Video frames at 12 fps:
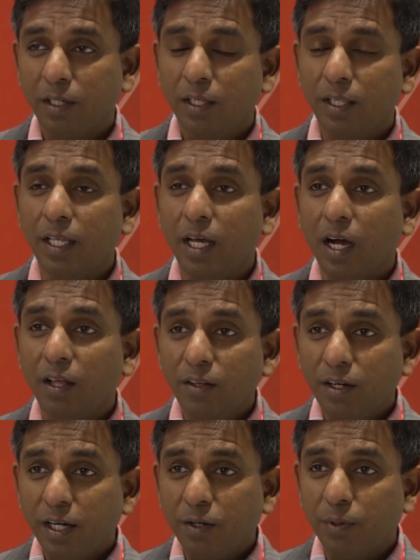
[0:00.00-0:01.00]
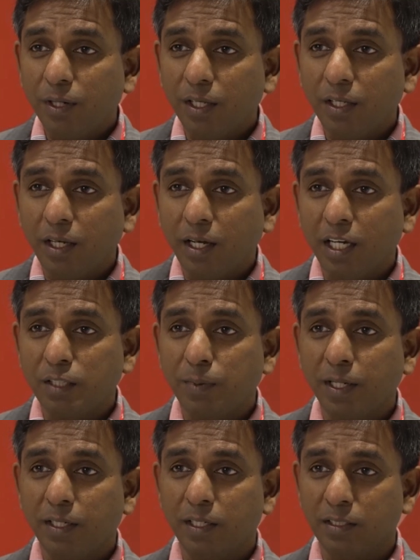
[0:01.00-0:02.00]
The other equity
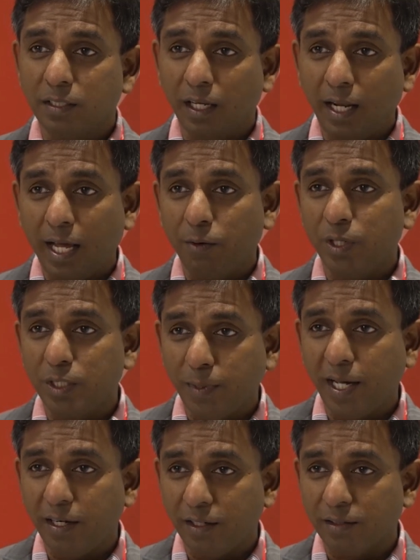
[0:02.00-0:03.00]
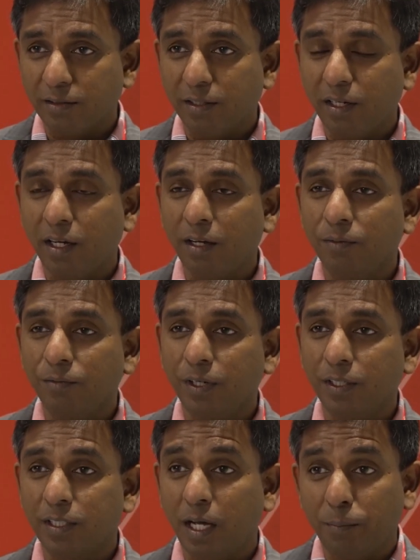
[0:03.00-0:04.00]
aspect is the language barrier. For
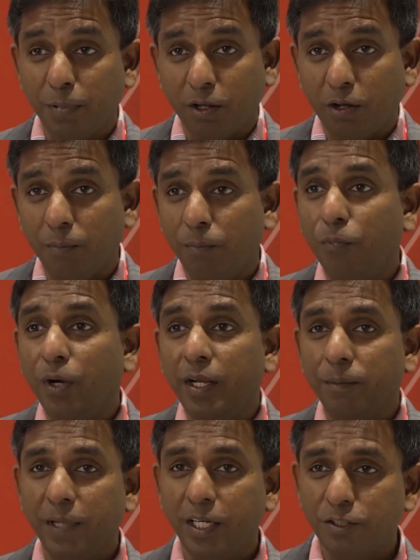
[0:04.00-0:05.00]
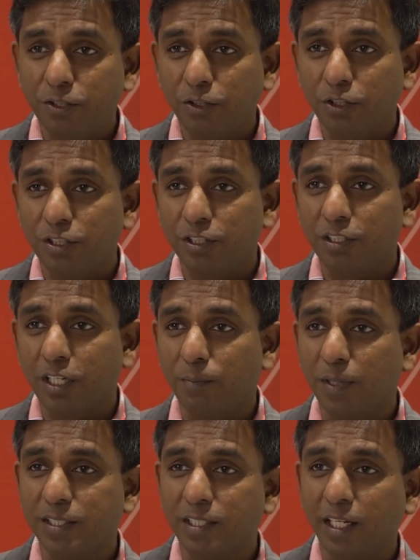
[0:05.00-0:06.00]
example, many solutions are
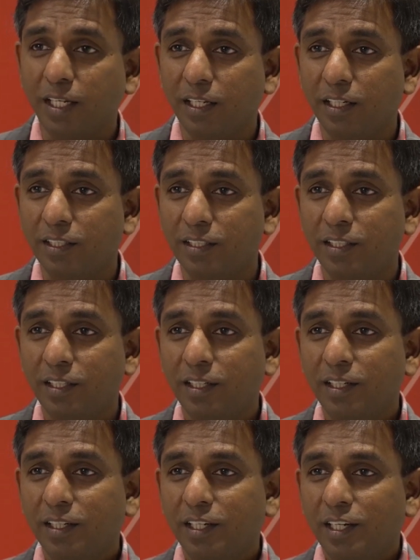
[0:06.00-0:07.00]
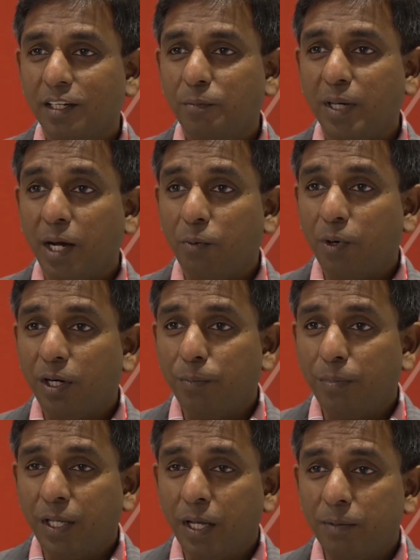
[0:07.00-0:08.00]
built in English, but I want to
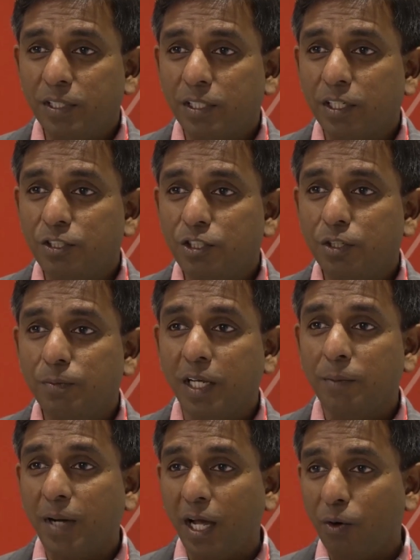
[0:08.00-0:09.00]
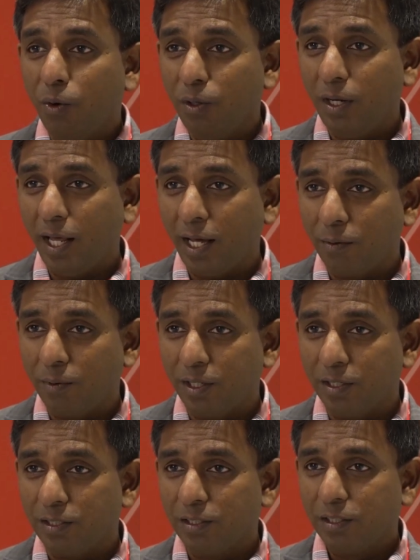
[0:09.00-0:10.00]
be able to consume in my own
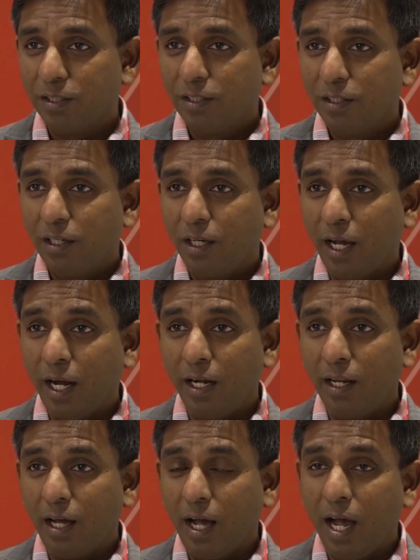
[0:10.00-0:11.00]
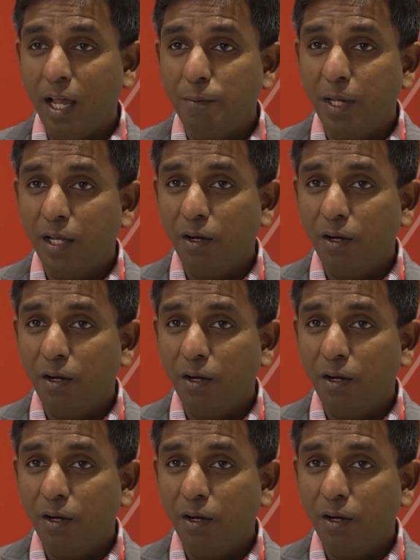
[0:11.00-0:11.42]
language. And I may